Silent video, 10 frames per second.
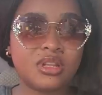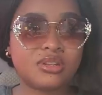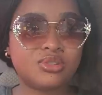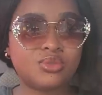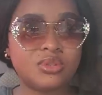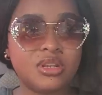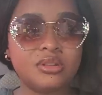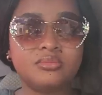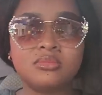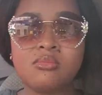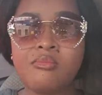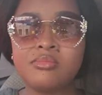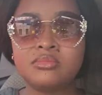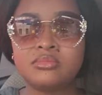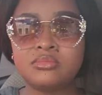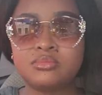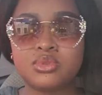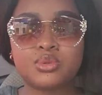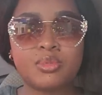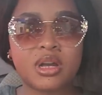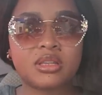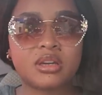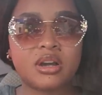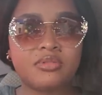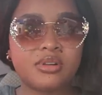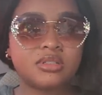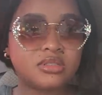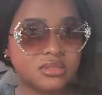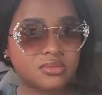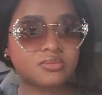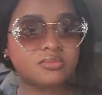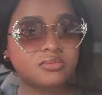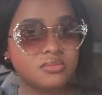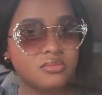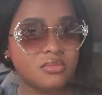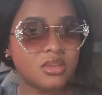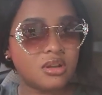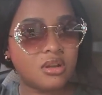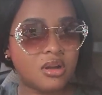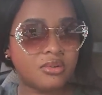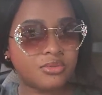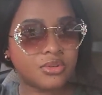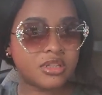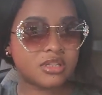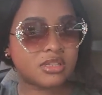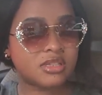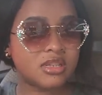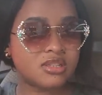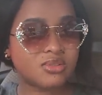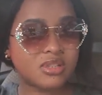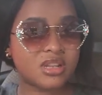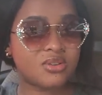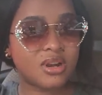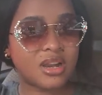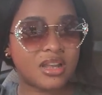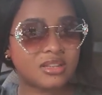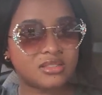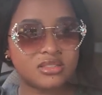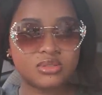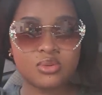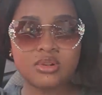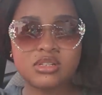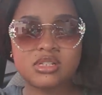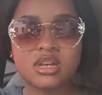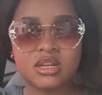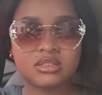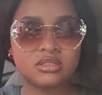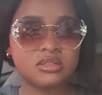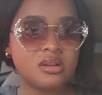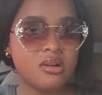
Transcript: that today. Put back the covers for the seats, because I don't like this whole tan